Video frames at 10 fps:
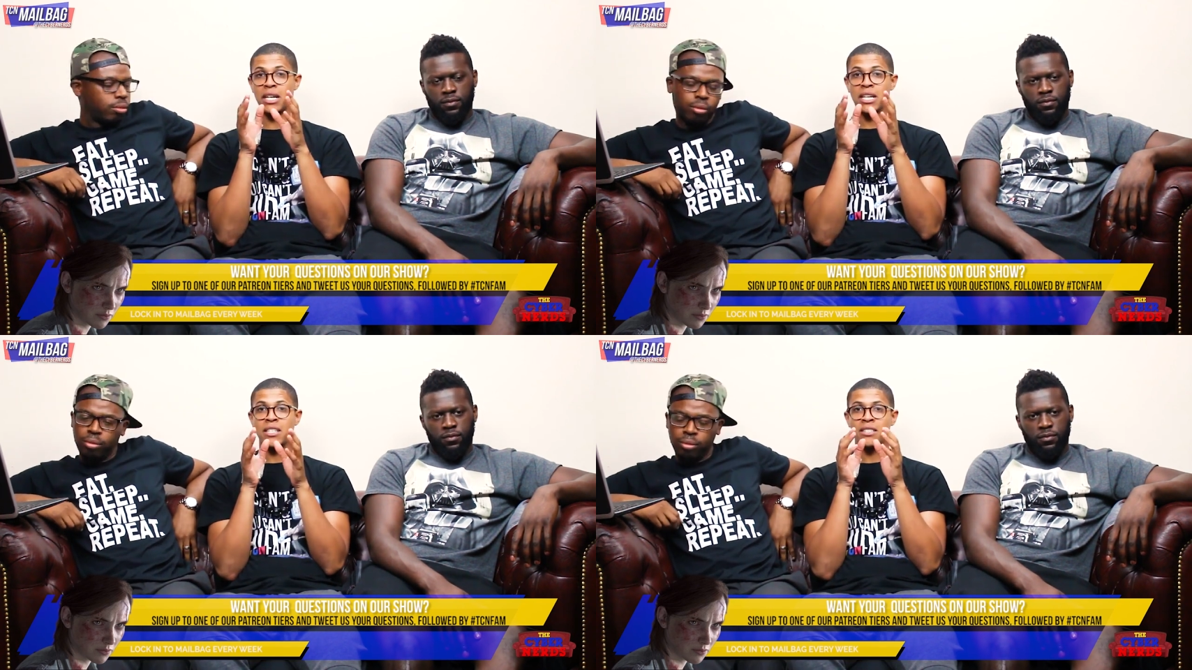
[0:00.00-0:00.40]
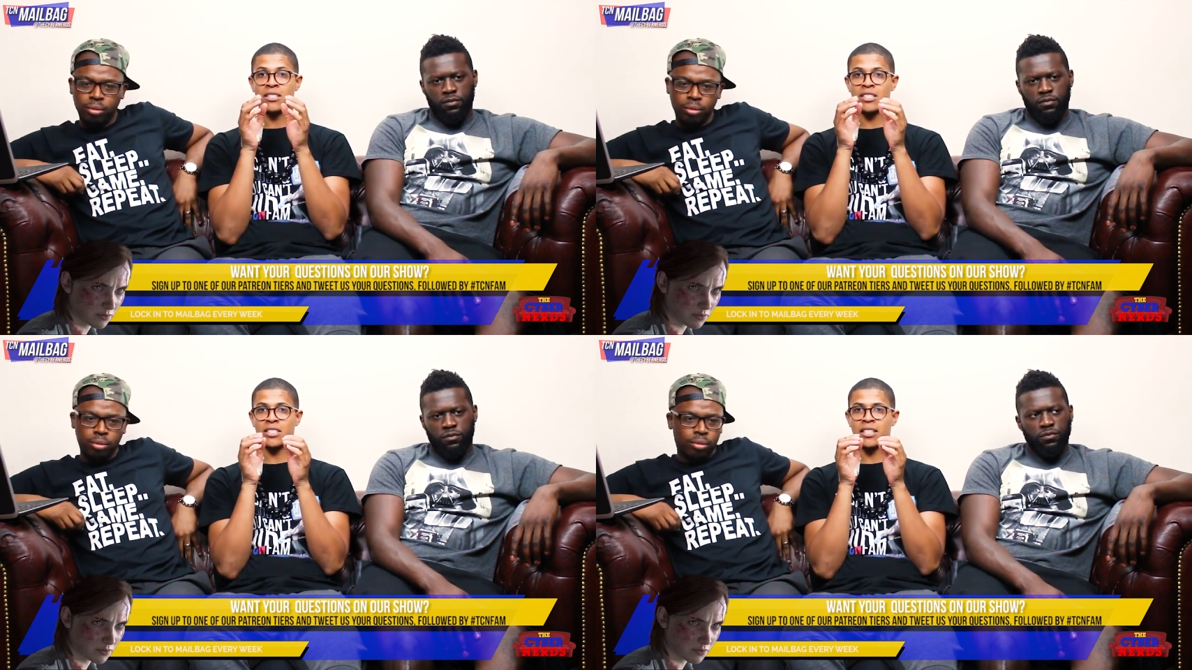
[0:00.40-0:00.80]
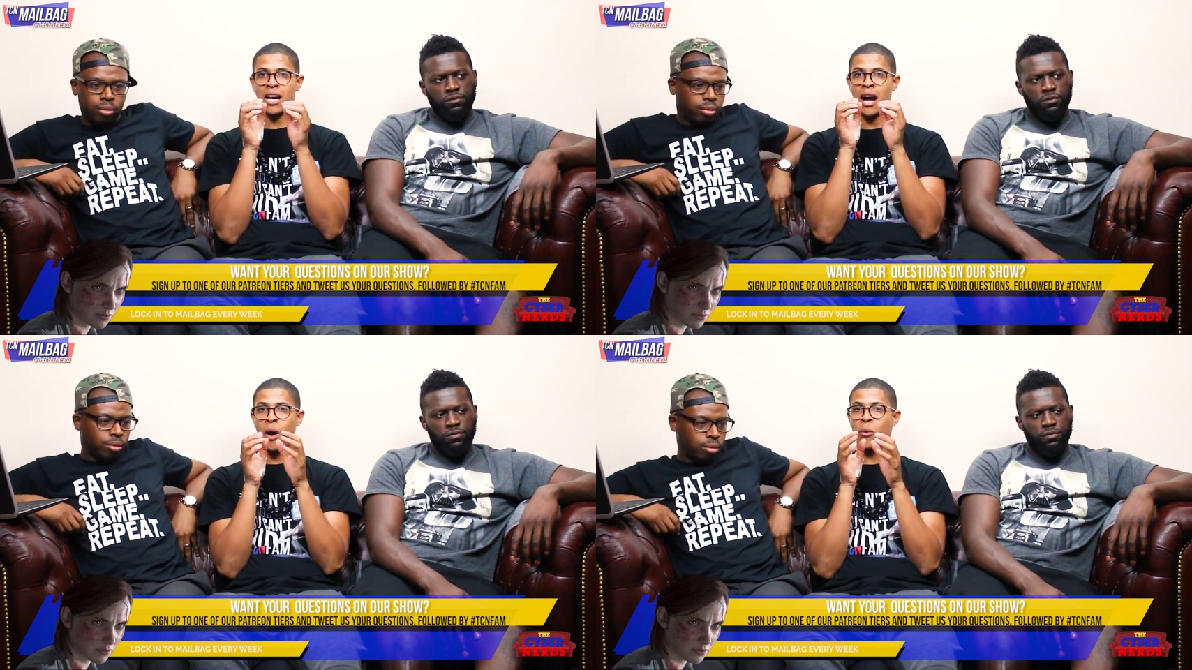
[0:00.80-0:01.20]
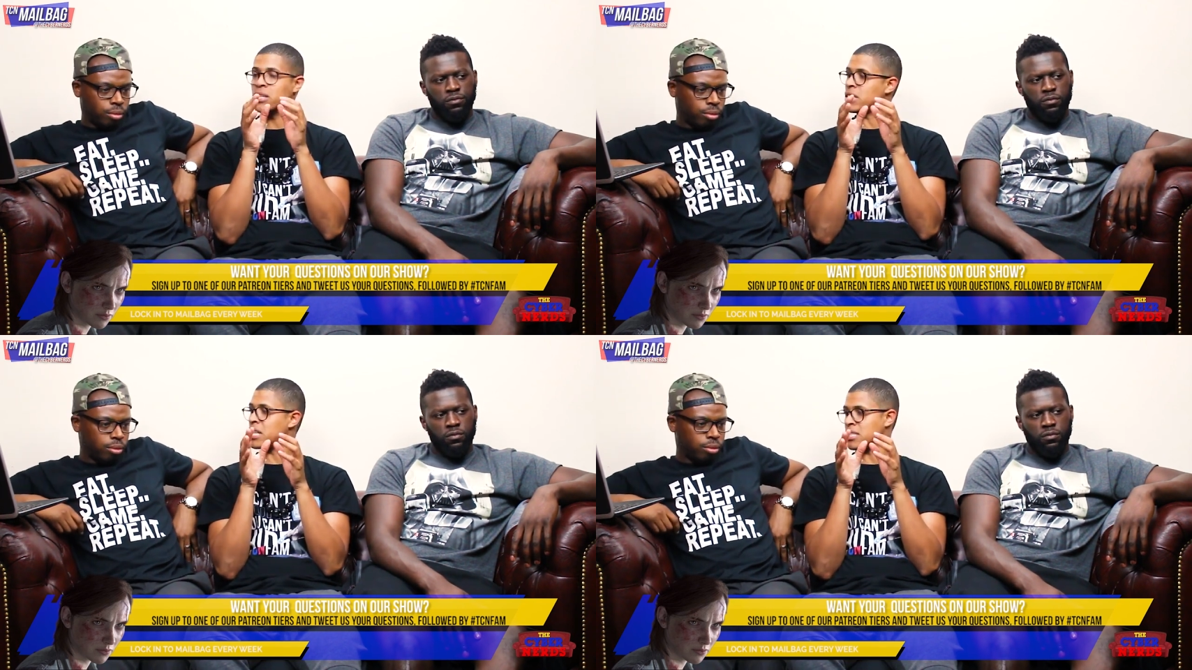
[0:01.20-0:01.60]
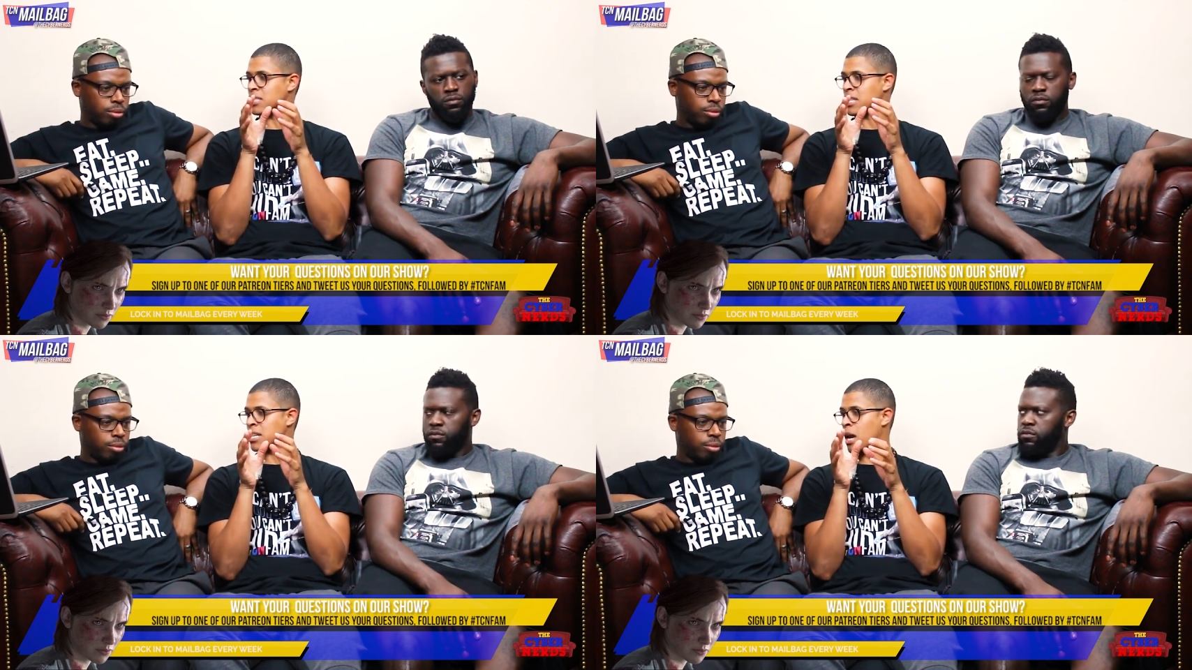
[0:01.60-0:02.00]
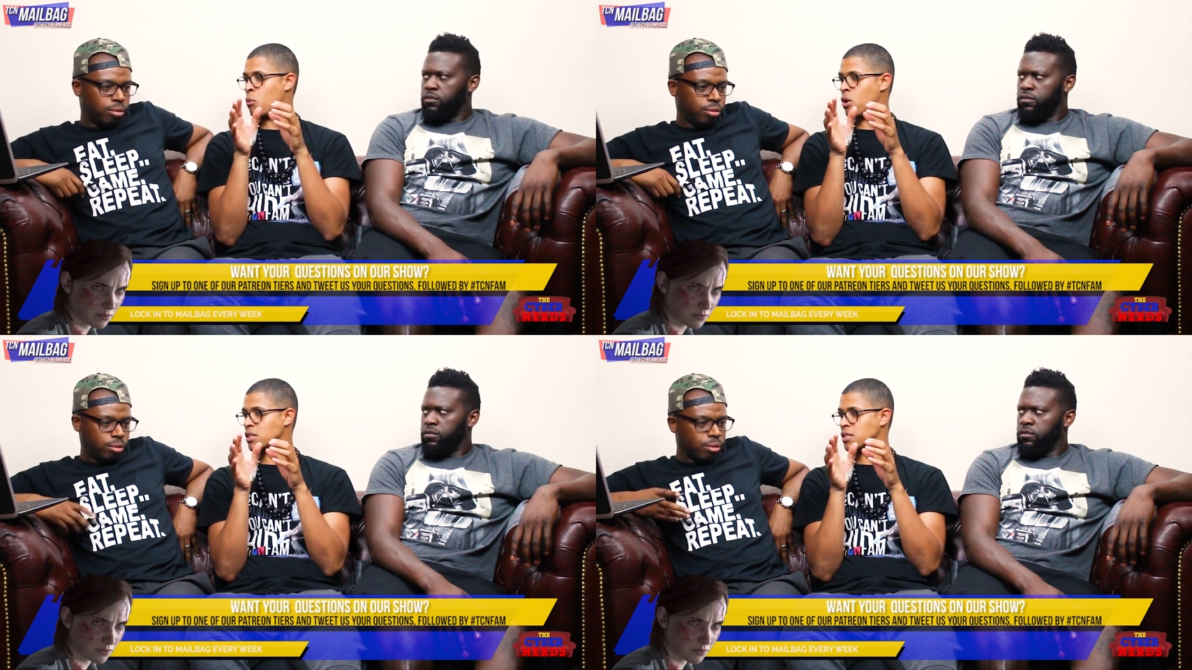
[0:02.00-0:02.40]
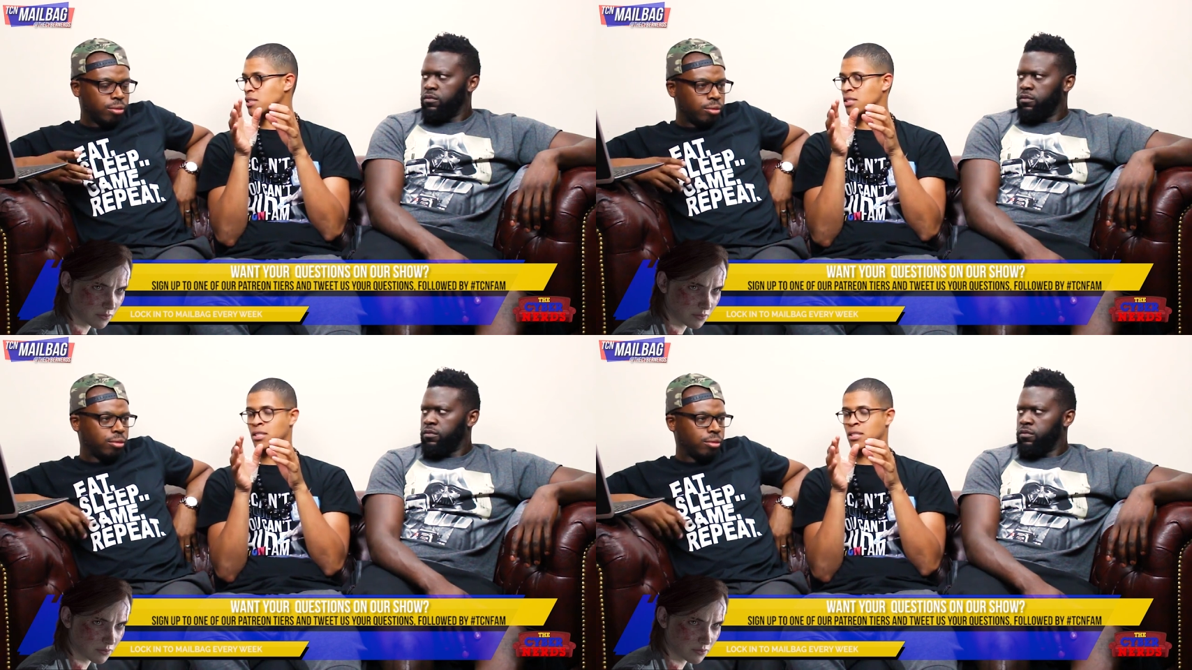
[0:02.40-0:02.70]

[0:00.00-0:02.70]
Speaker 1: but just how intense the game was. Mm-hmm.